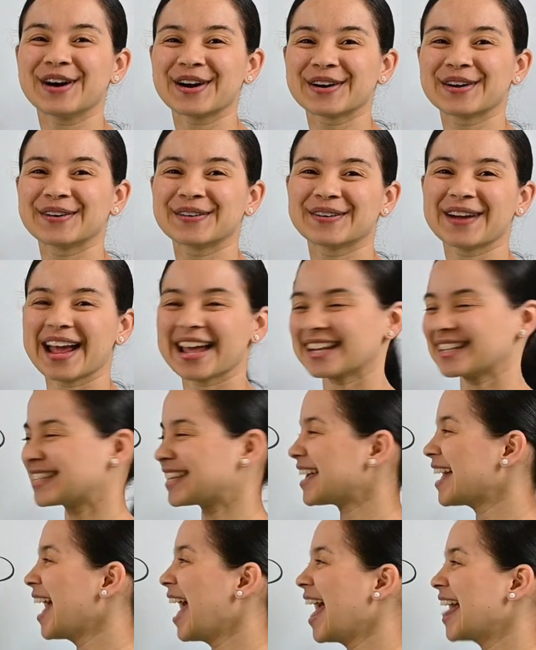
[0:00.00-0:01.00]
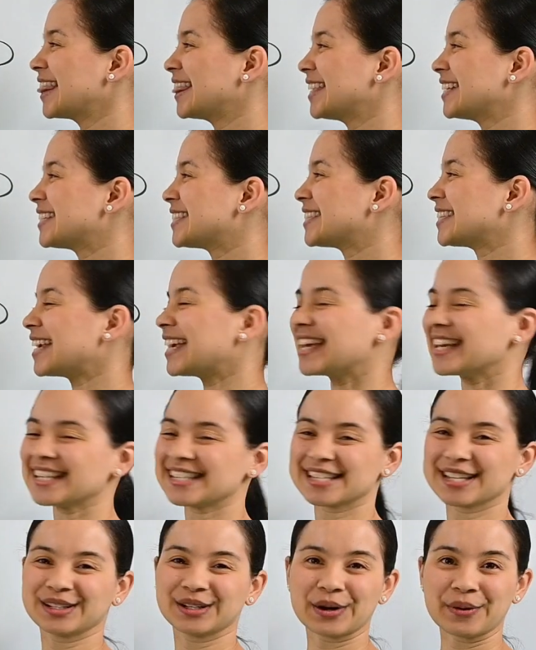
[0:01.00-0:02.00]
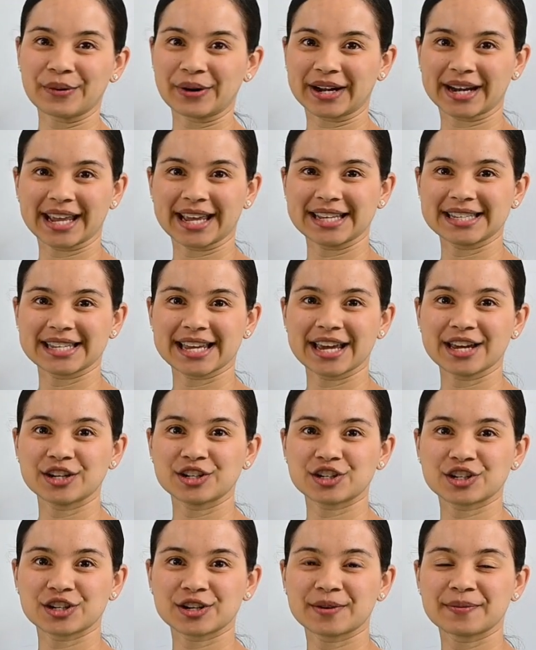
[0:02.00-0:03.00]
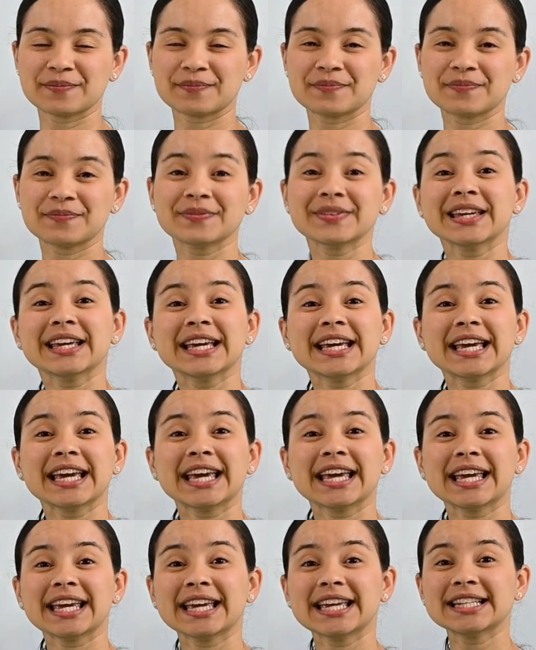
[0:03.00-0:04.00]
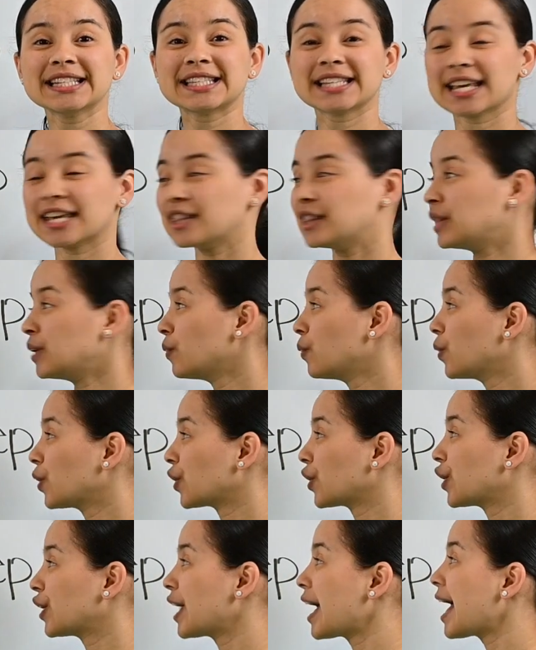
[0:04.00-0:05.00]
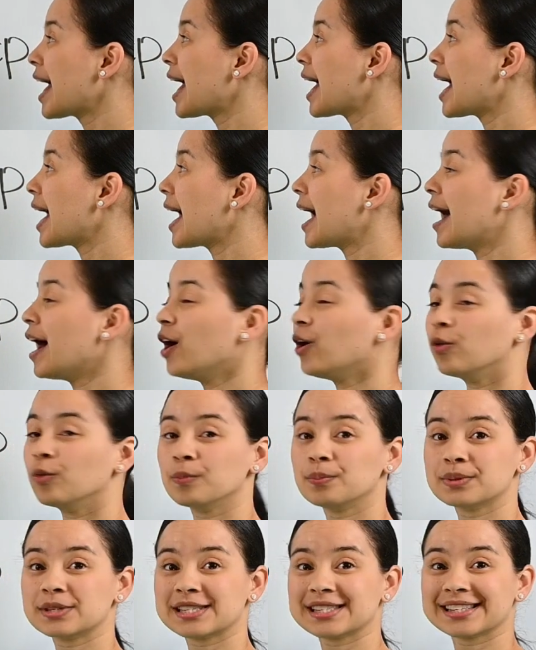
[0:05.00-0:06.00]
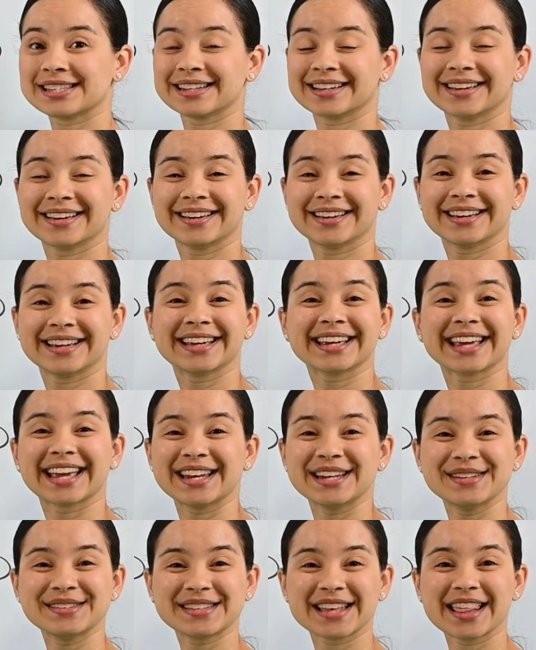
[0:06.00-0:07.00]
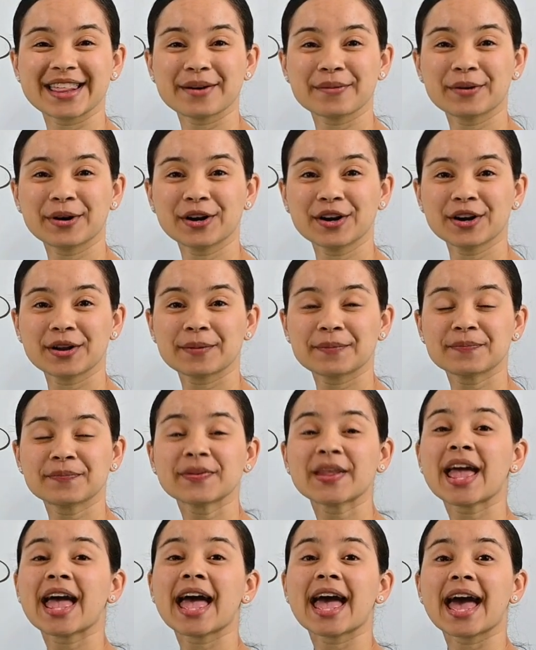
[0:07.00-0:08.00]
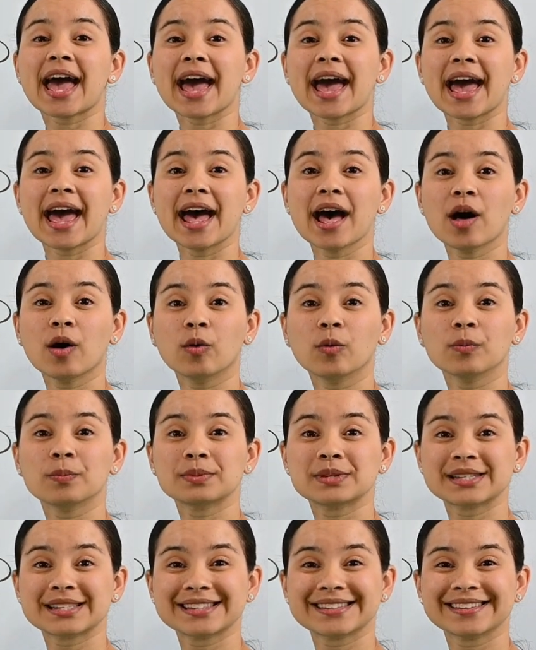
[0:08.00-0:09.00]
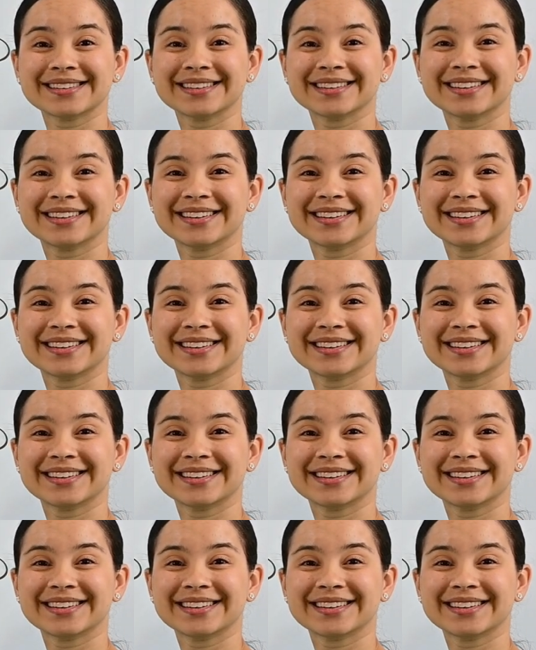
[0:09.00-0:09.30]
are correct. This is a lowercase h. It's in the word helps. Can you say that word? Helps.